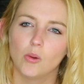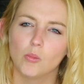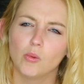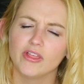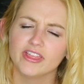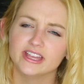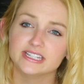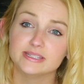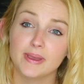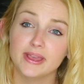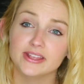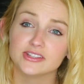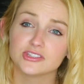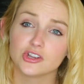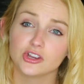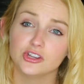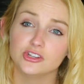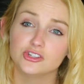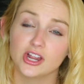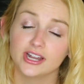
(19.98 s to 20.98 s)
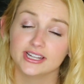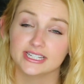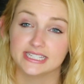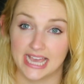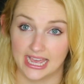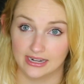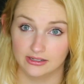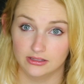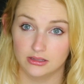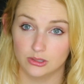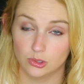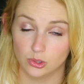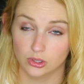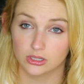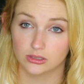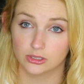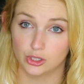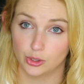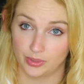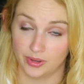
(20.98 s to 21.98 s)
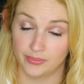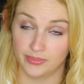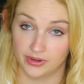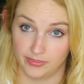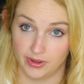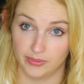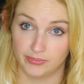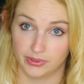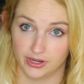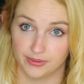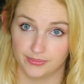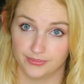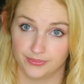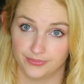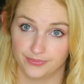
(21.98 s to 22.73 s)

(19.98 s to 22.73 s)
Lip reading: Well, that depends. Are you trying to daddle or go bumper to bumper?